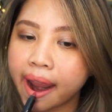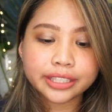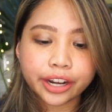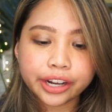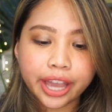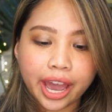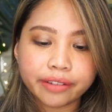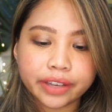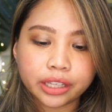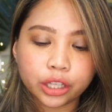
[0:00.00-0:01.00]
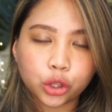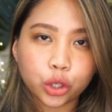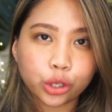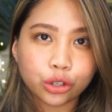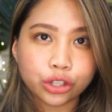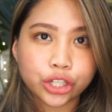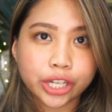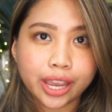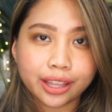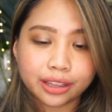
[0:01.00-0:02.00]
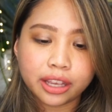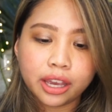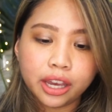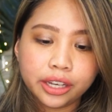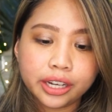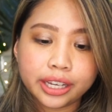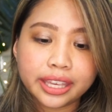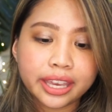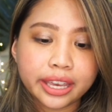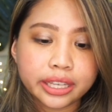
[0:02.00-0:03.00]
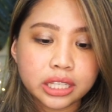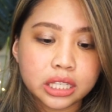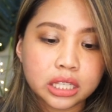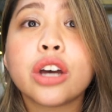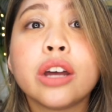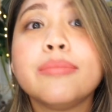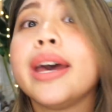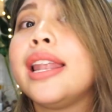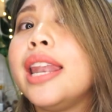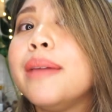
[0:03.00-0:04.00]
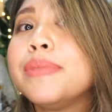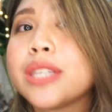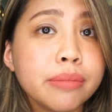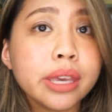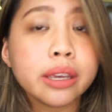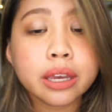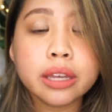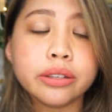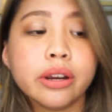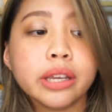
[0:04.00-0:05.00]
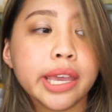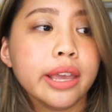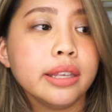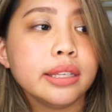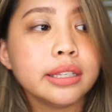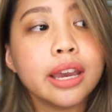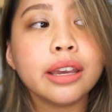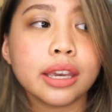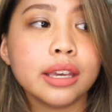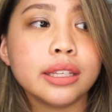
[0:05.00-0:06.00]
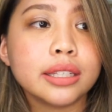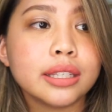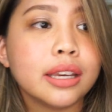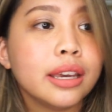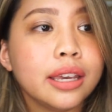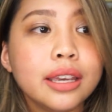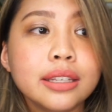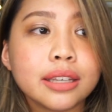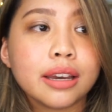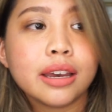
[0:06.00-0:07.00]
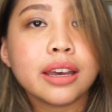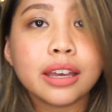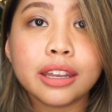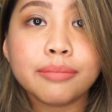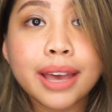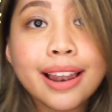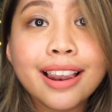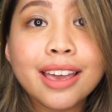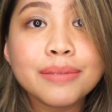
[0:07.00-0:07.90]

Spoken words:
There you have it. Ito yung shade na Kiss on my lips. Because your kiss is on my